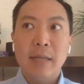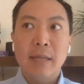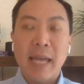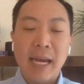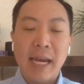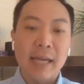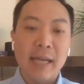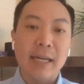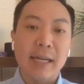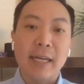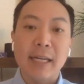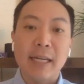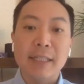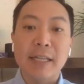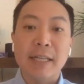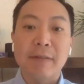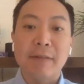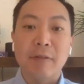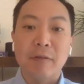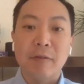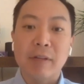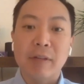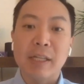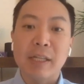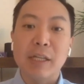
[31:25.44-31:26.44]
candidates
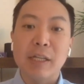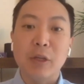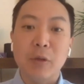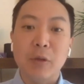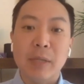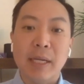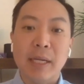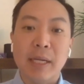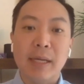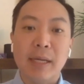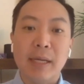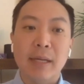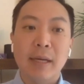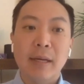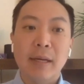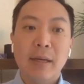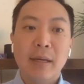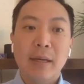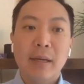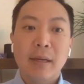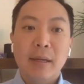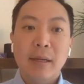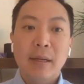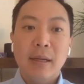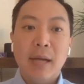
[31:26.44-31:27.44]
have a really unique
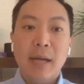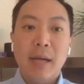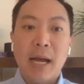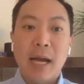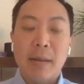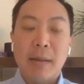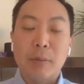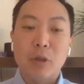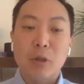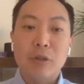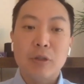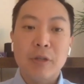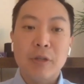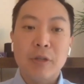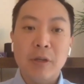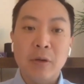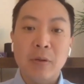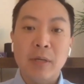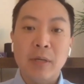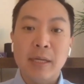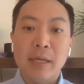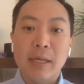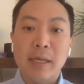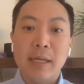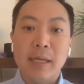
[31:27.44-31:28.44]

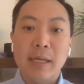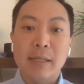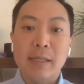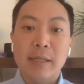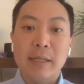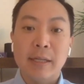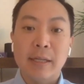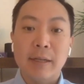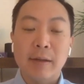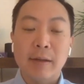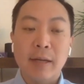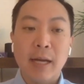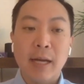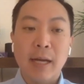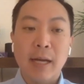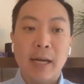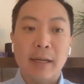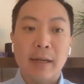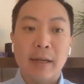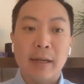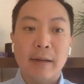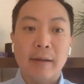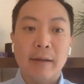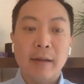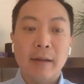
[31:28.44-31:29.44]
opportunity to
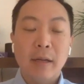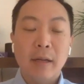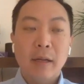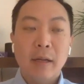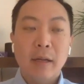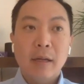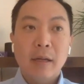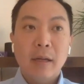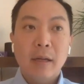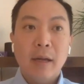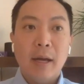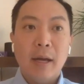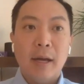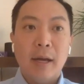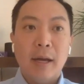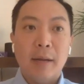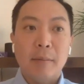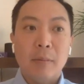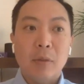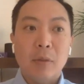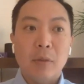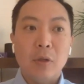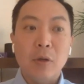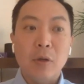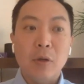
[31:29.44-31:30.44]
kind of
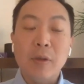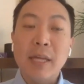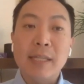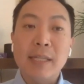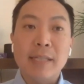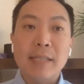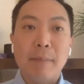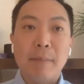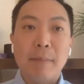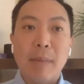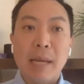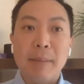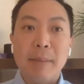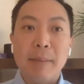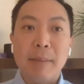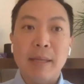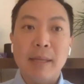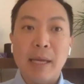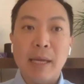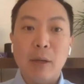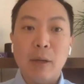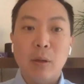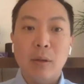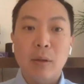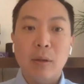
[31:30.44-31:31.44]
do things that maybe
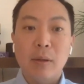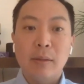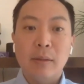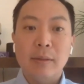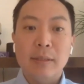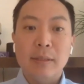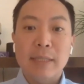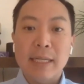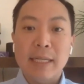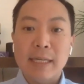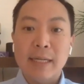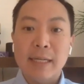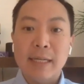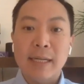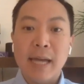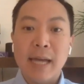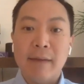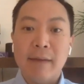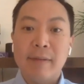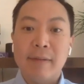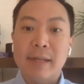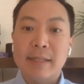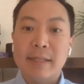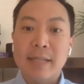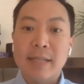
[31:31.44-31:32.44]
they didn't
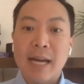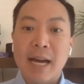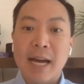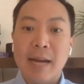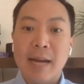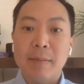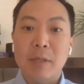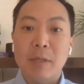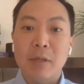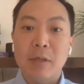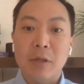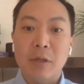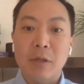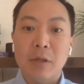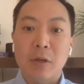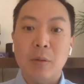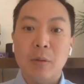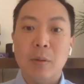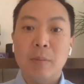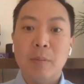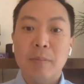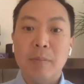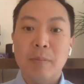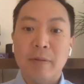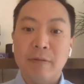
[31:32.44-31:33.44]
have the time to
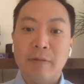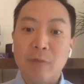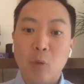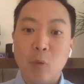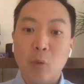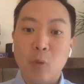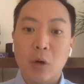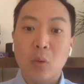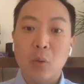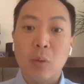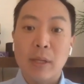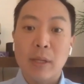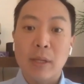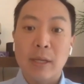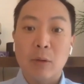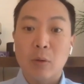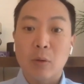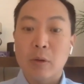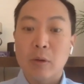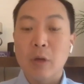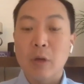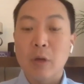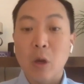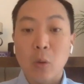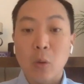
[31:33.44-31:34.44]
do before when they
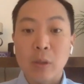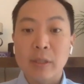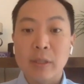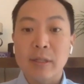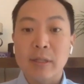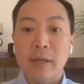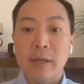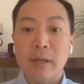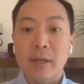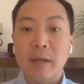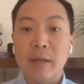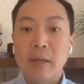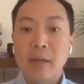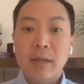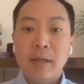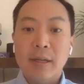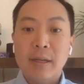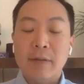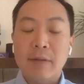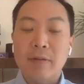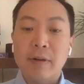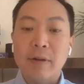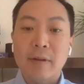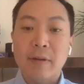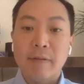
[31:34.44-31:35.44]
were going to
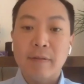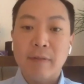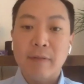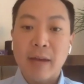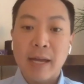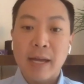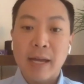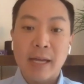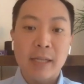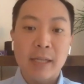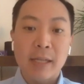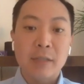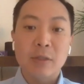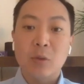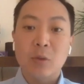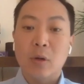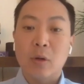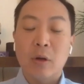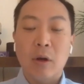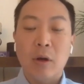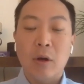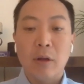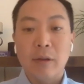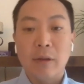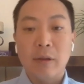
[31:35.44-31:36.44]
different events
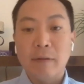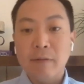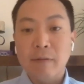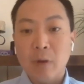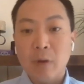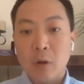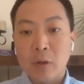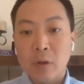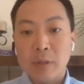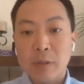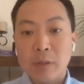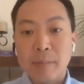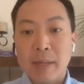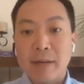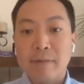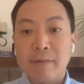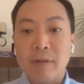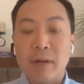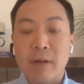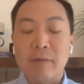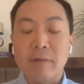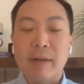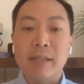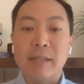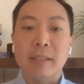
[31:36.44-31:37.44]
or on the phones making
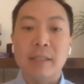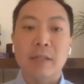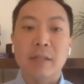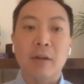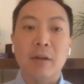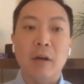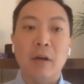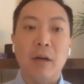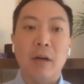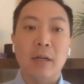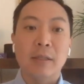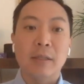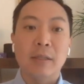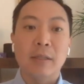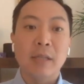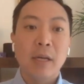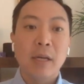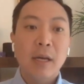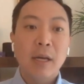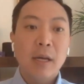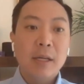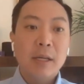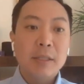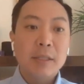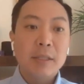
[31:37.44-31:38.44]
fundraising calls.
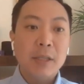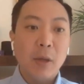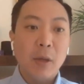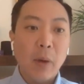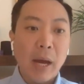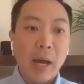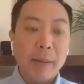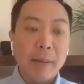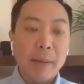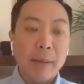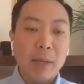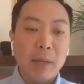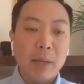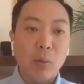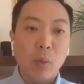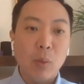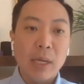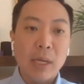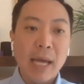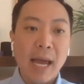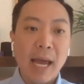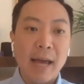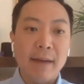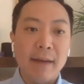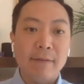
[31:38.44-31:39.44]
So I mean,
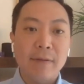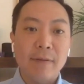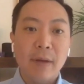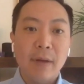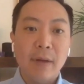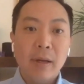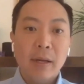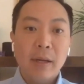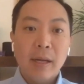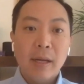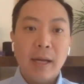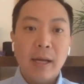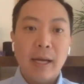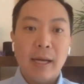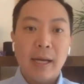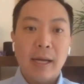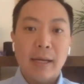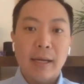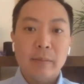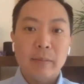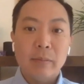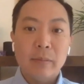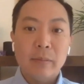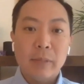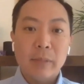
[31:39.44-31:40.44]
we have
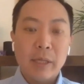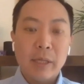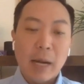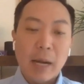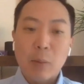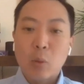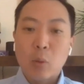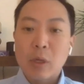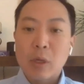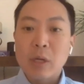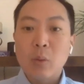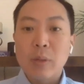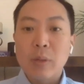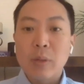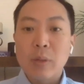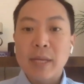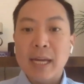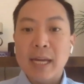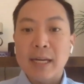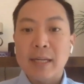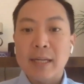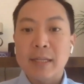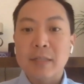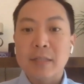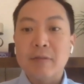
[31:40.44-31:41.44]
I'm working
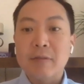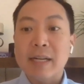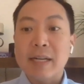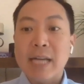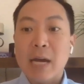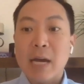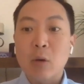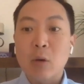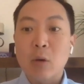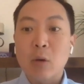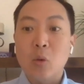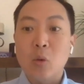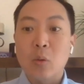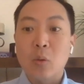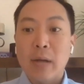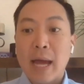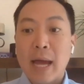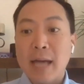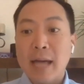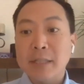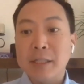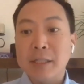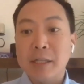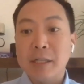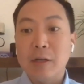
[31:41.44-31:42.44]
with candidates right now who
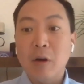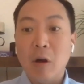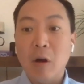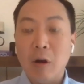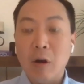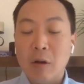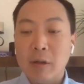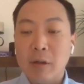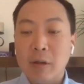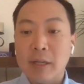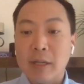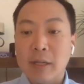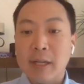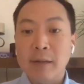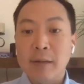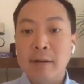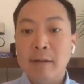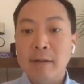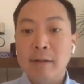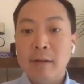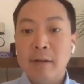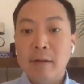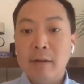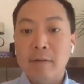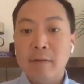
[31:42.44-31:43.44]
are actually
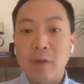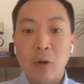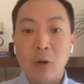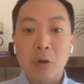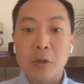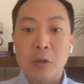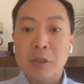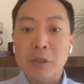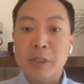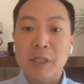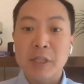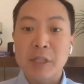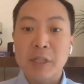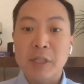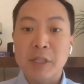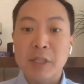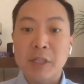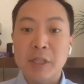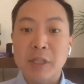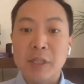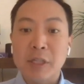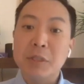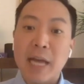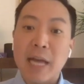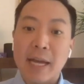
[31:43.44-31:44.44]
calling voters just
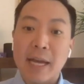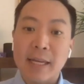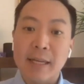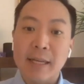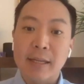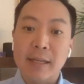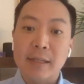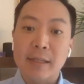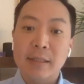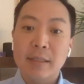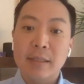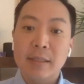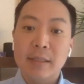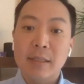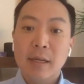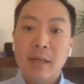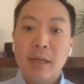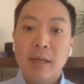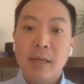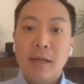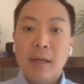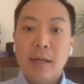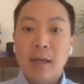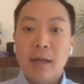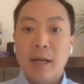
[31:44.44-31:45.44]
to do check-ins.
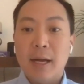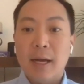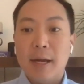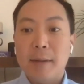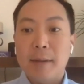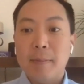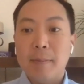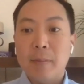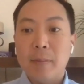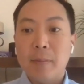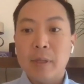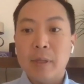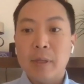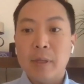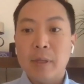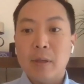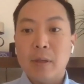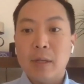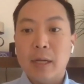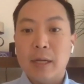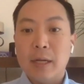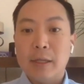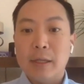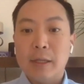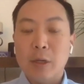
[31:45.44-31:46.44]

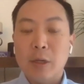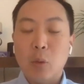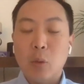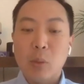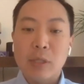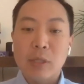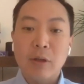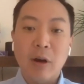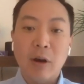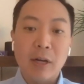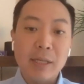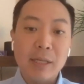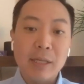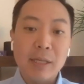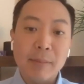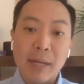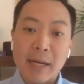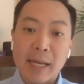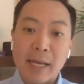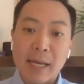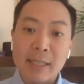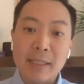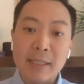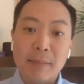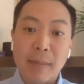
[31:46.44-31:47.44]
We talked
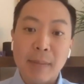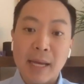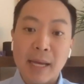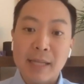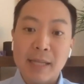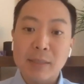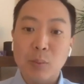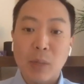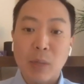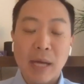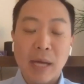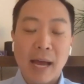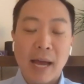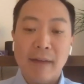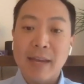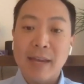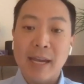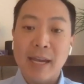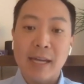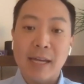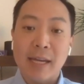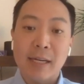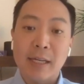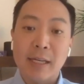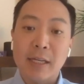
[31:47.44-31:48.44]
about SMS. I have
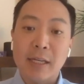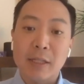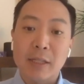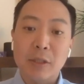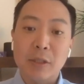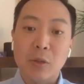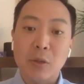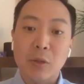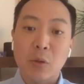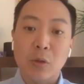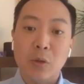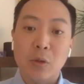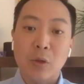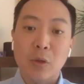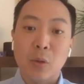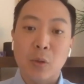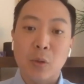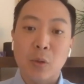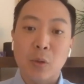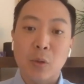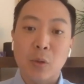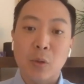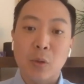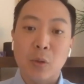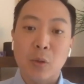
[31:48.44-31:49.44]
candidates who are
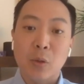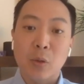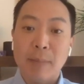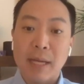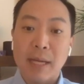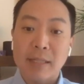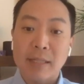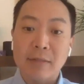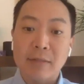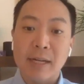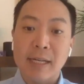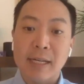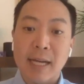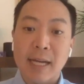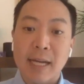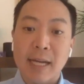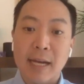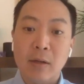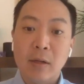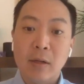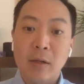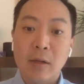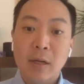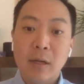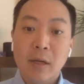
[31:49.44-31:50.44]
doing SMS right
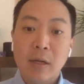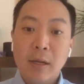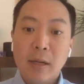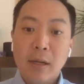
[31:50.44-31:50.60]
now